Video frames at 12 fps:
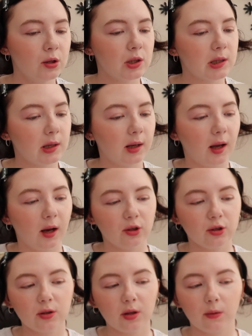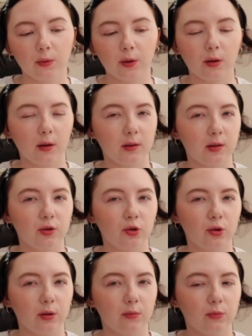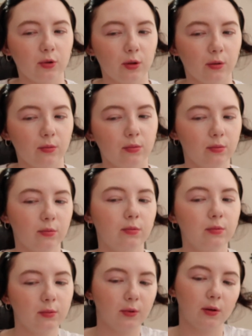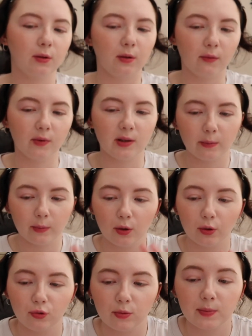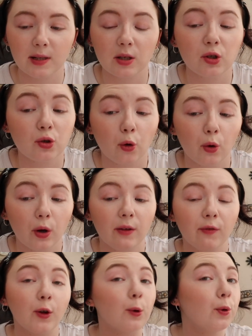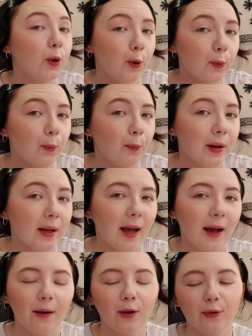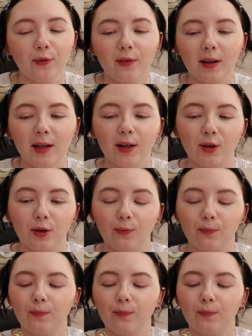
So yeah, I just hope you guys enjoy them too, because obviously I'm not 100% sure if you do, but yeah, hopefully you do.